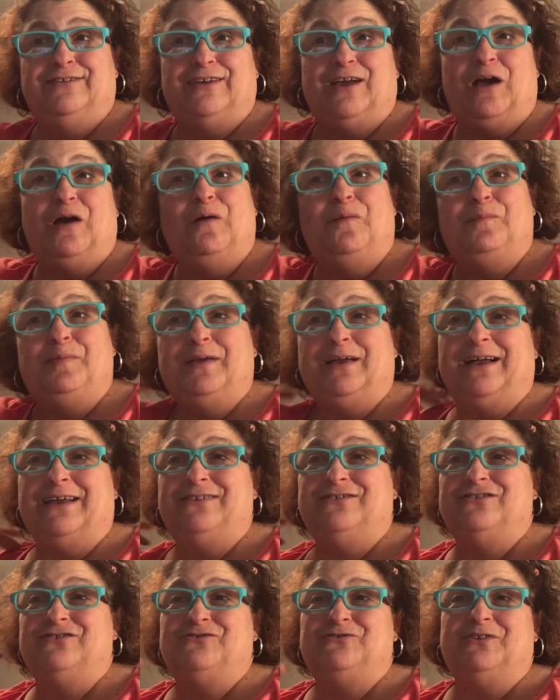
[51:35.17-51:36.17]
I hope you guys
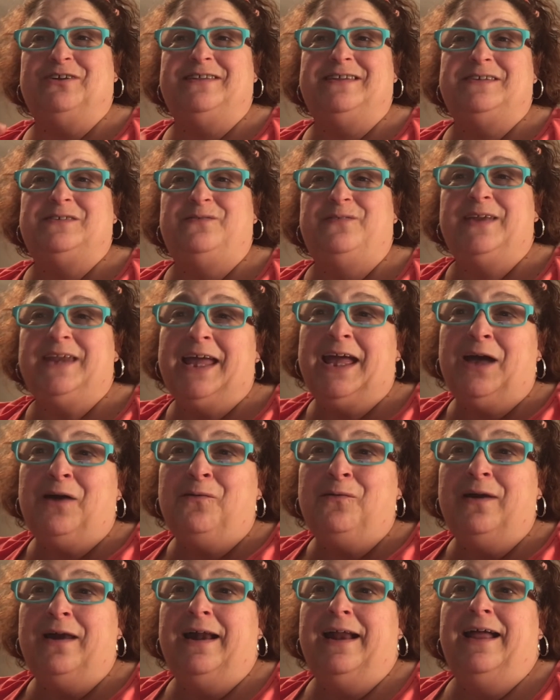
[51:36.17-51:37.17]
enjoyed this video.
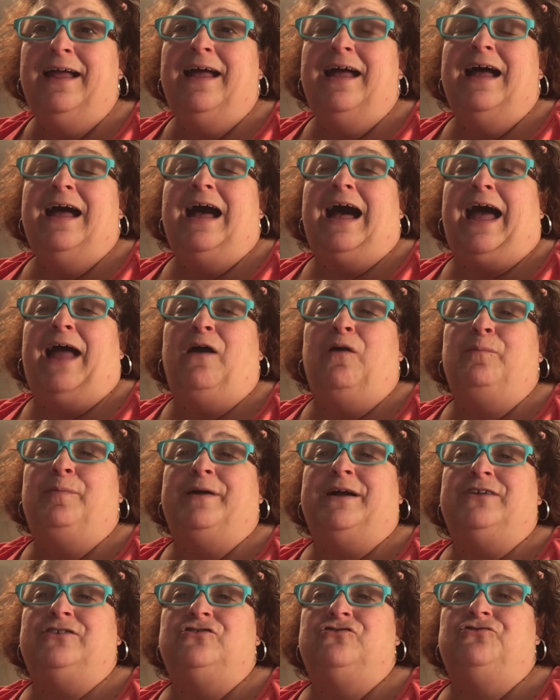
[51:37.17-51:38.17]
I hope you
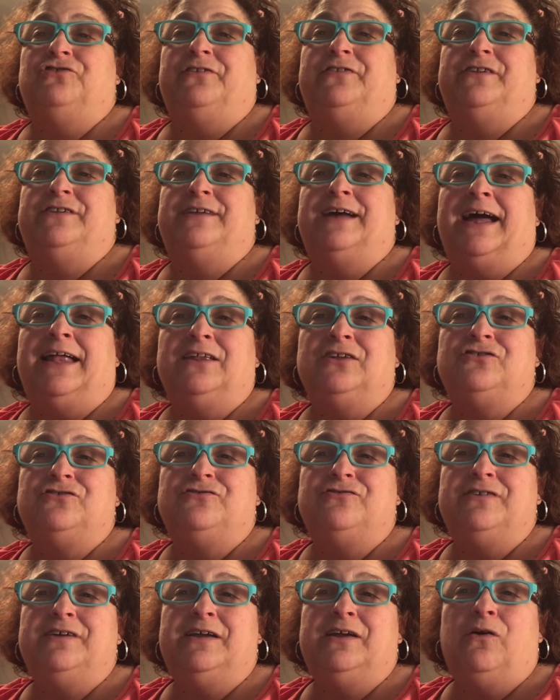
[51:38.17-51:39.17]
guys enjoyed the Dollar Tree